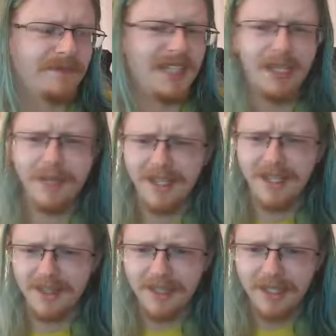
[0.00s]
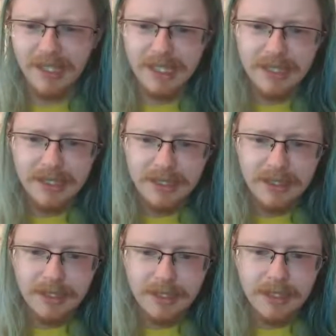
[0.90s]
eBay, I think.
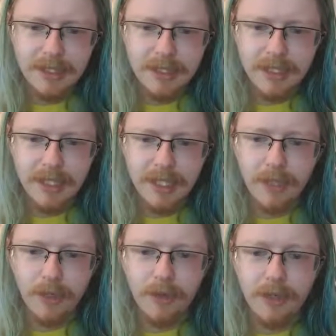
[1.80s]
Can you clone